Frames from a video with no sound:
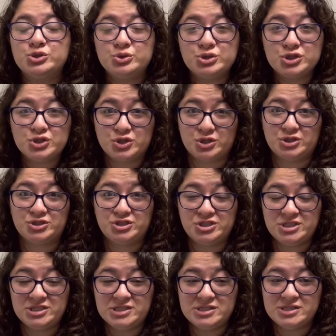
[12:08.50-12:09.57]

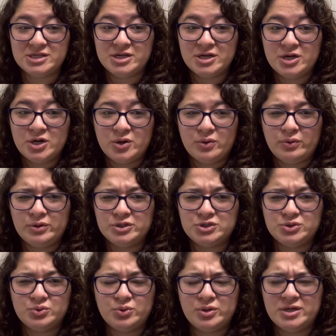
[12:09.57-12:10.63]
scrunchies,
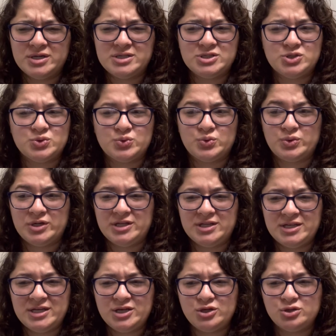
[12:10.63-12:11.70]
which was
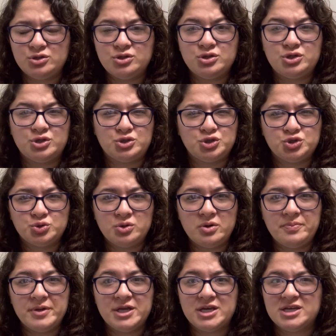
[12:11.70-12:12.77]
really unusual
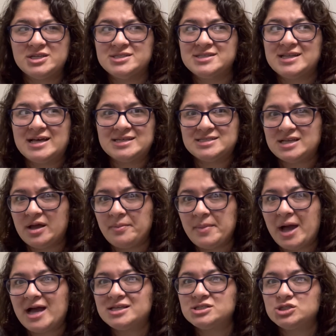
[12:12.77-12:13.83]
because last time
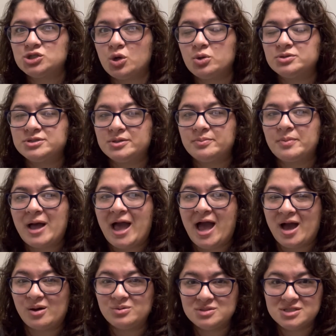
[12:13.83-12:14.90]
I sold them
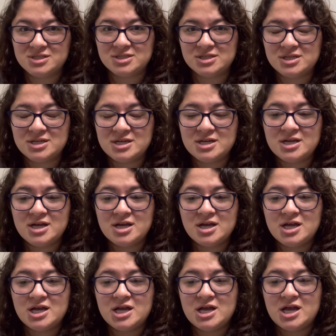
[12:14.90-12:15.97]
out.
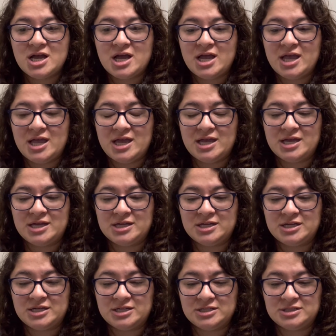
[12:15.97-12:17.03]

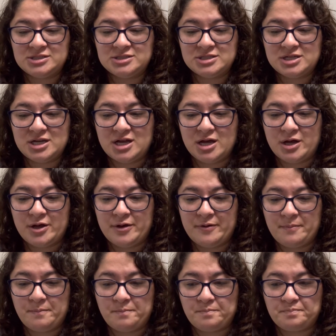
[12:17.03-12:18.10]
And
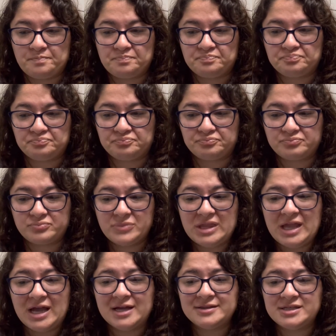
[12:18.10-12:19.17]

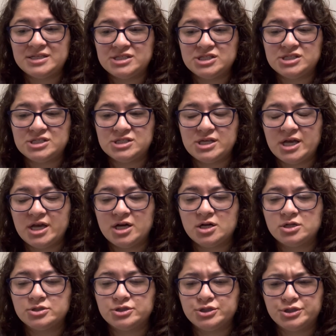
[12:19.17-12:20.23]
I did
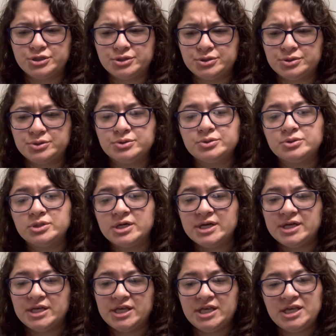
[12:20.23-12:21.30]
sell 2
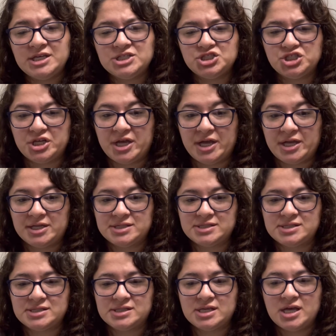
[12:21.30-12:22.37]

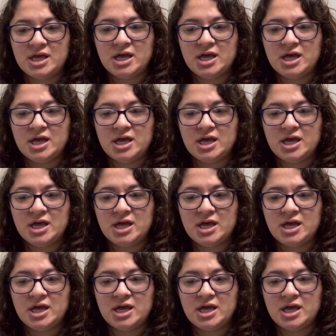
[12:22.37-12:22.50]
keychains